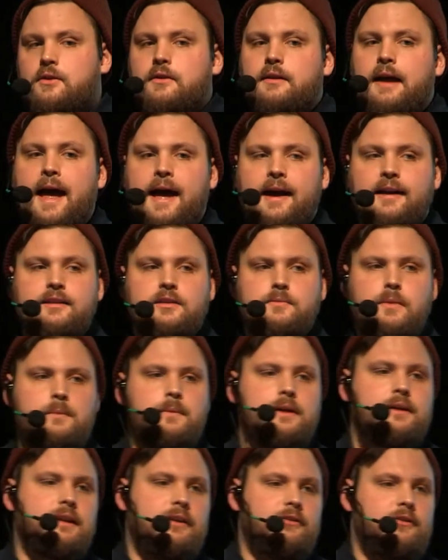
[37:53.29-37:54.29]
hacks,
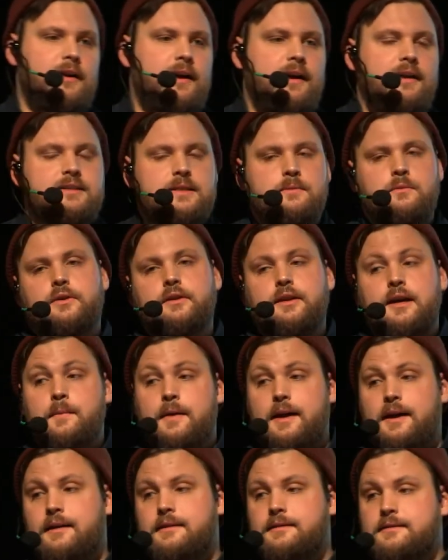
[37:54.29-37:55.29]
maybe clever hacks, some were dumb
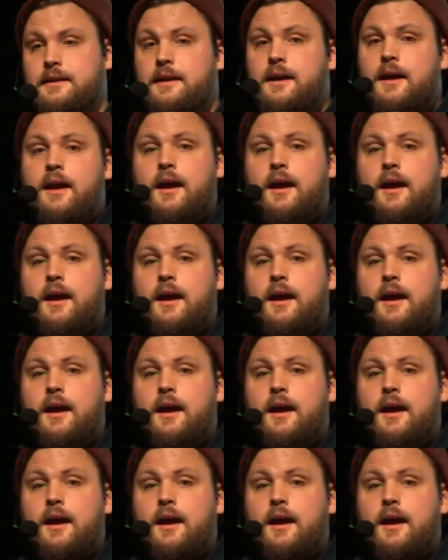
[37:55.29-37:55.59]
hacks,